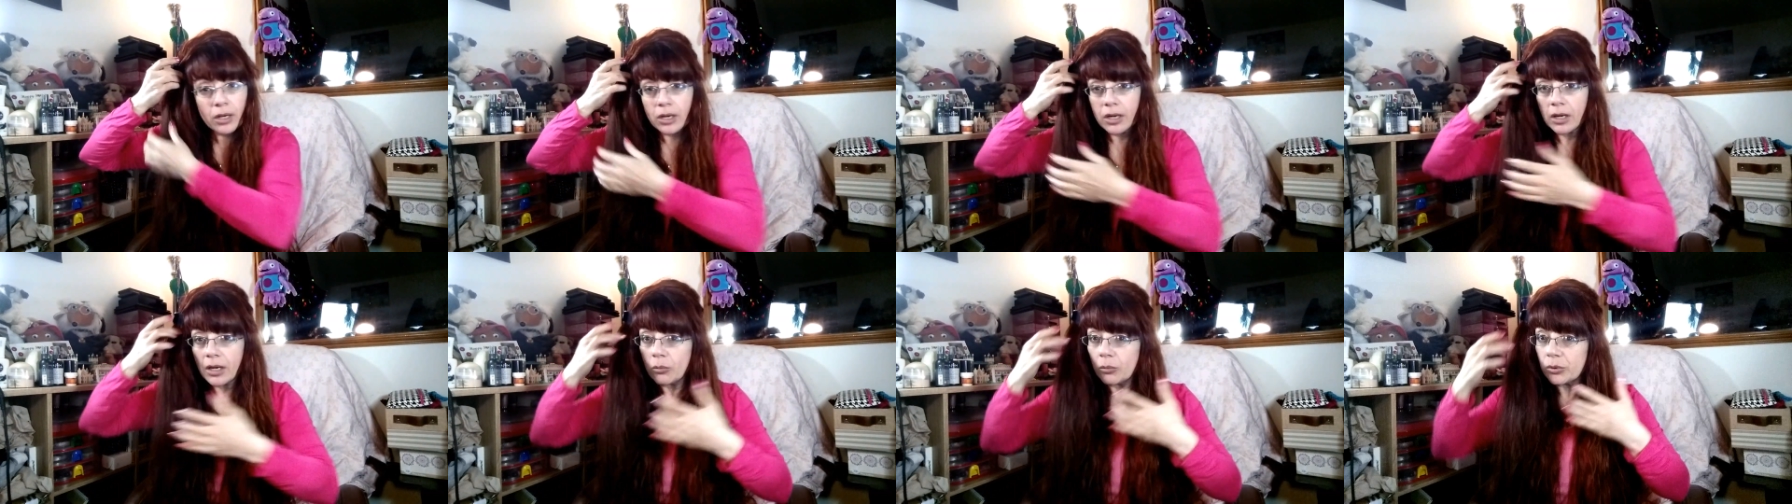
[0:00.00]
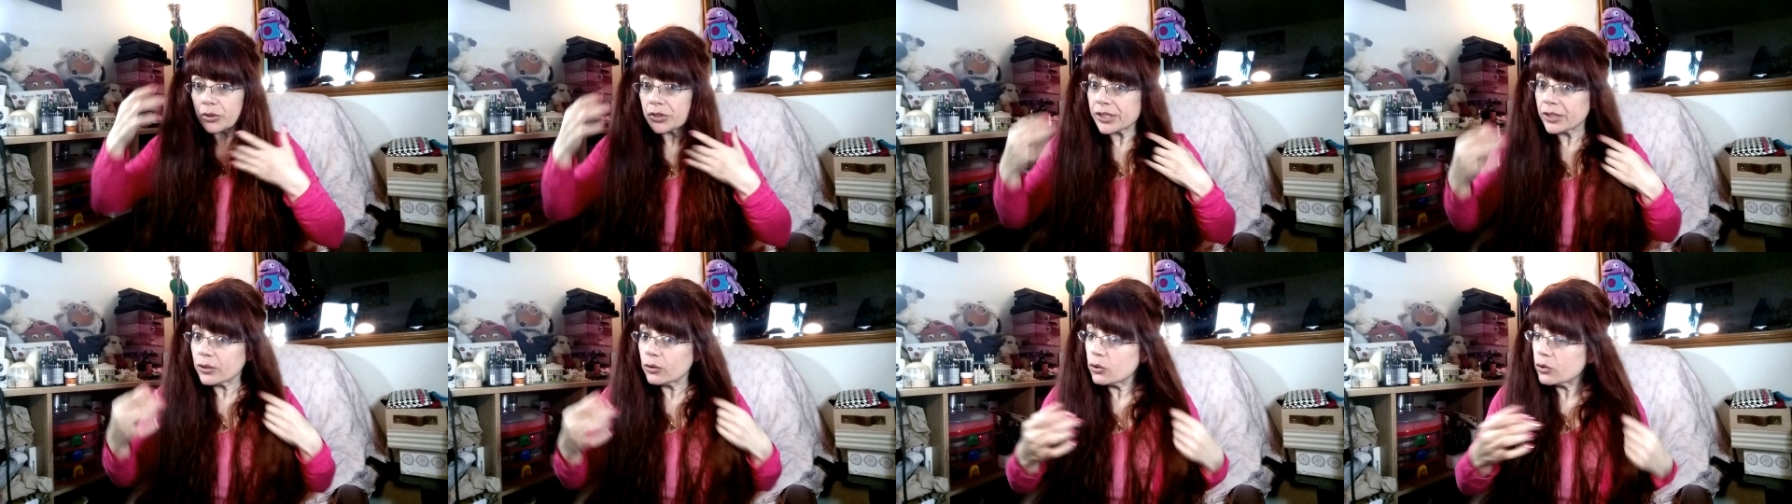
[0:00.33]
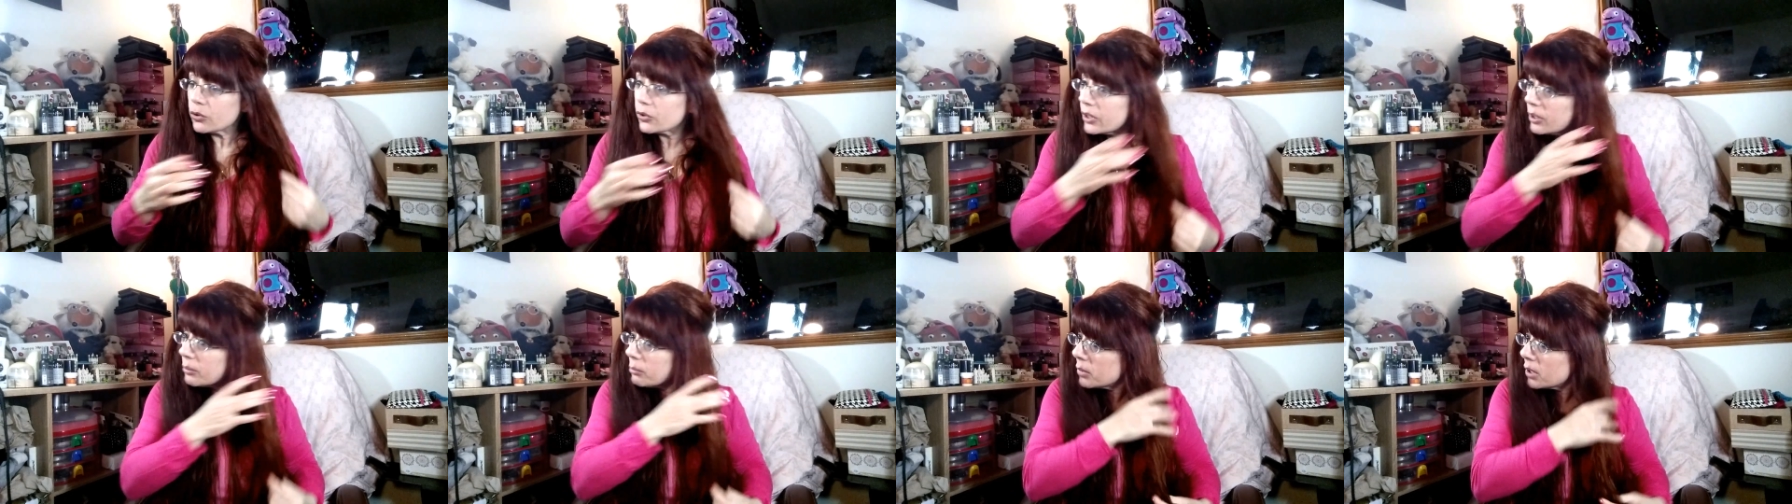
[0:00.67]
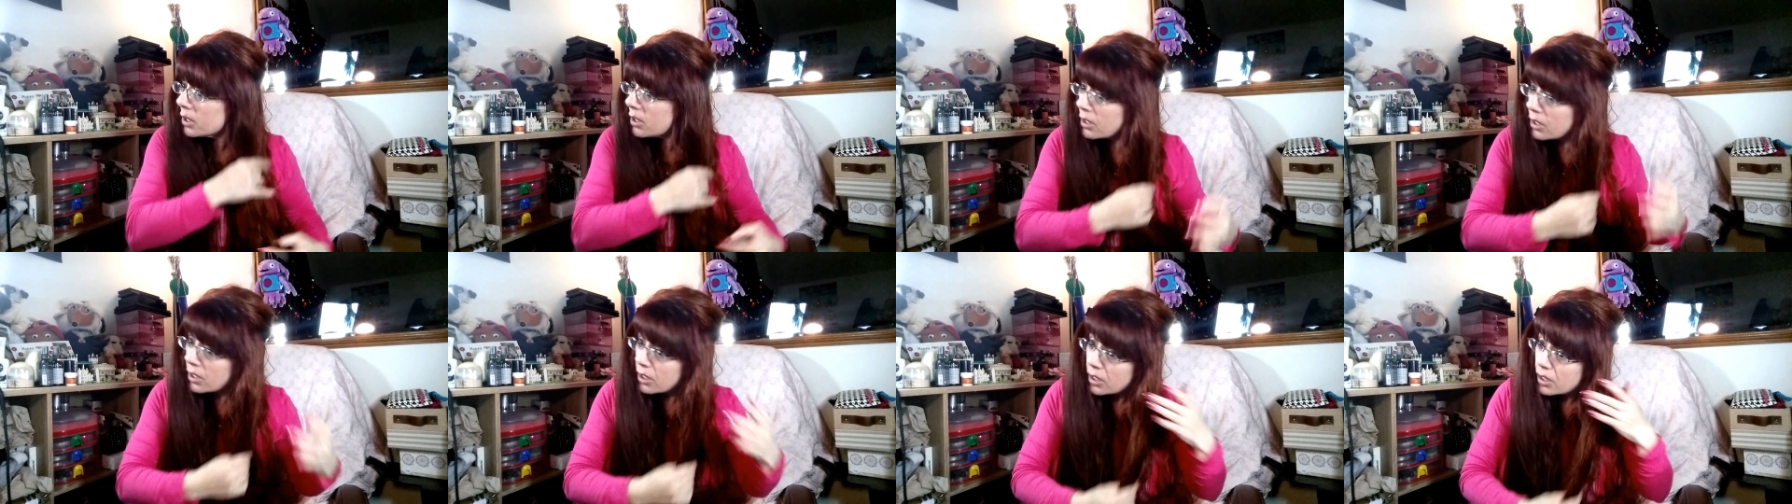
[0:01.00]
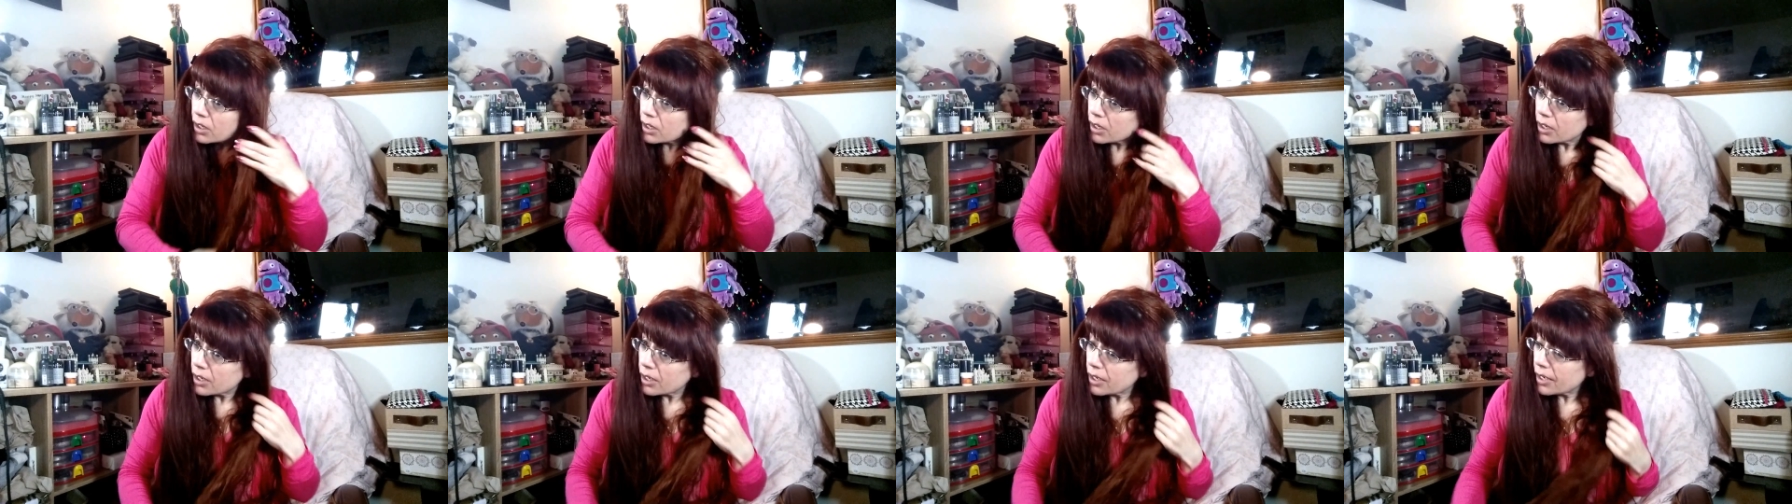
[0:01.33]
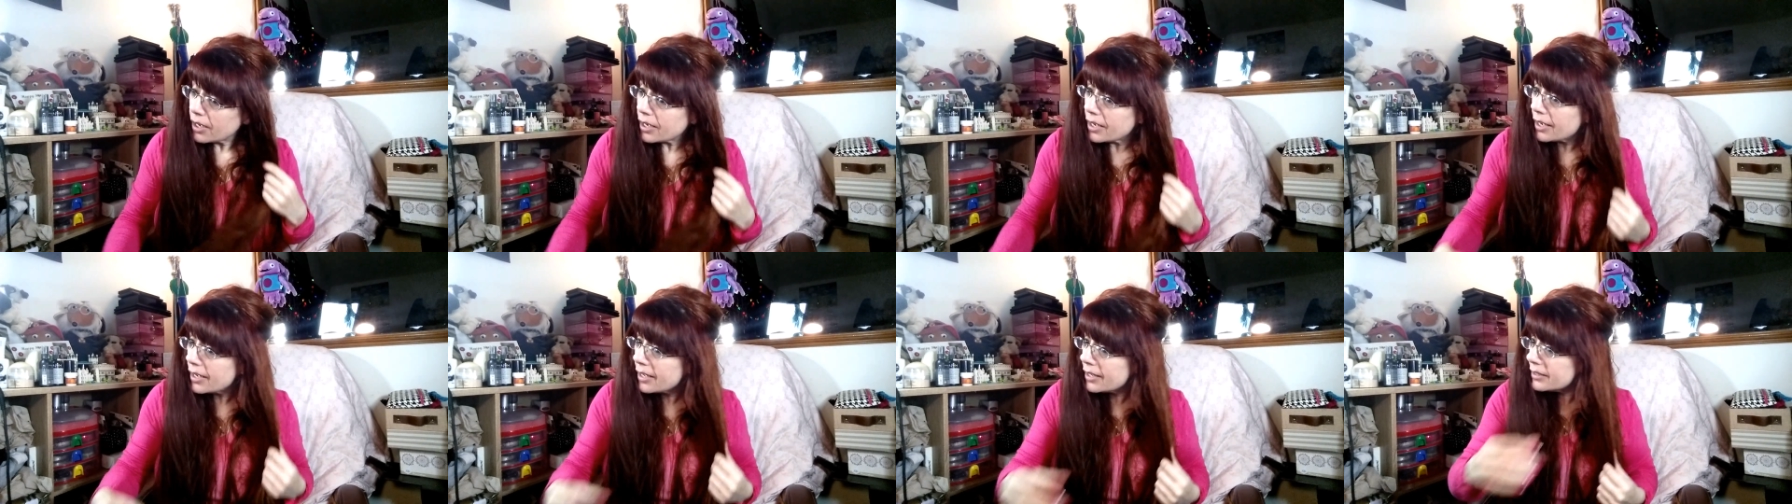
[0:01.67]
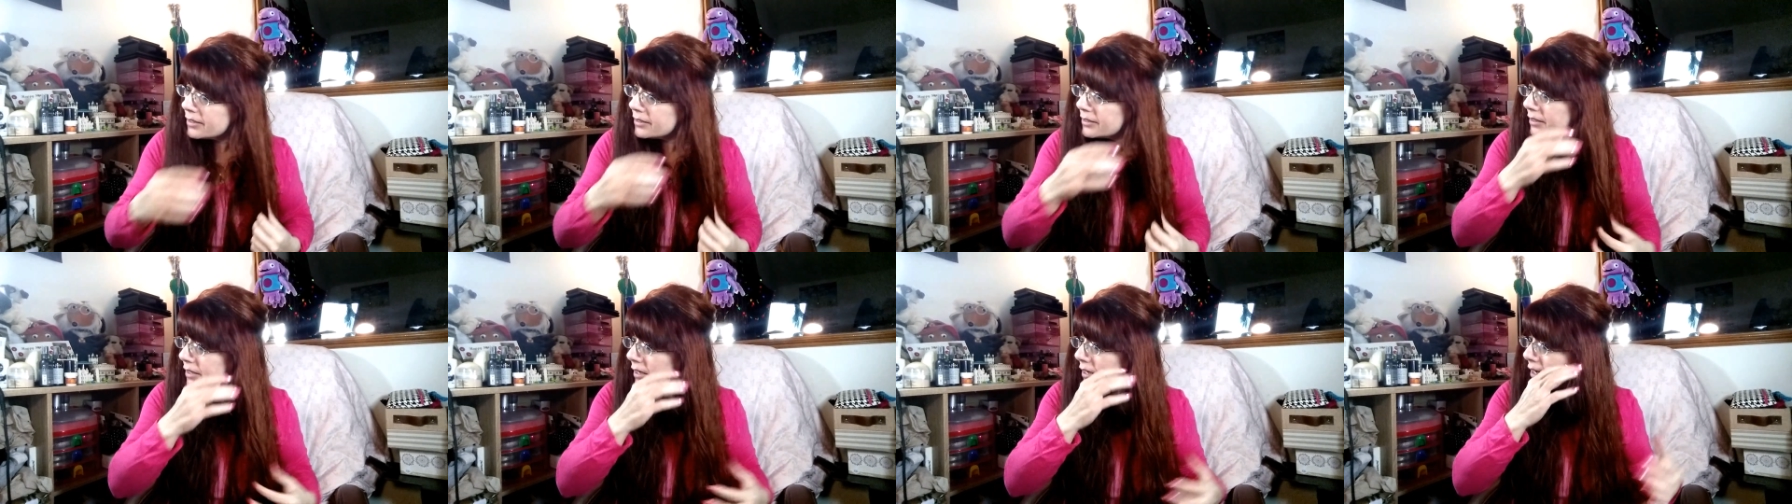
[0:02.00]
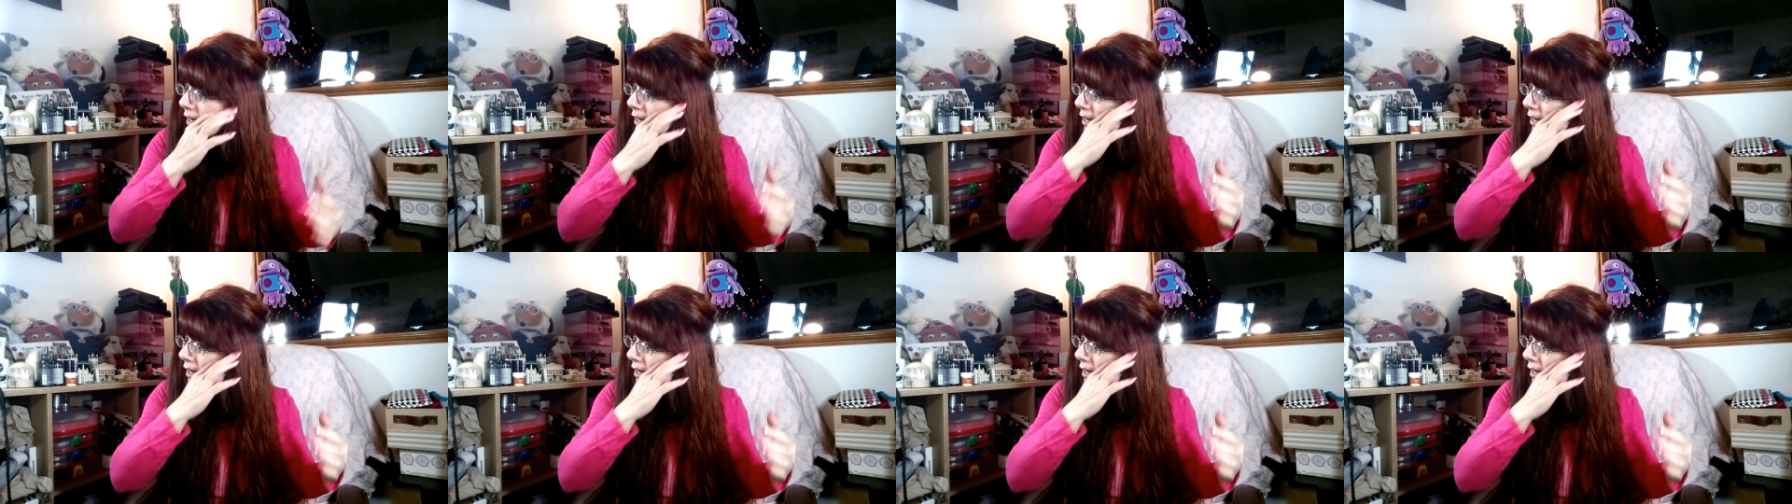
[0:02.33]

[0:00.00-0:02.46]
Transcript: with single cream. and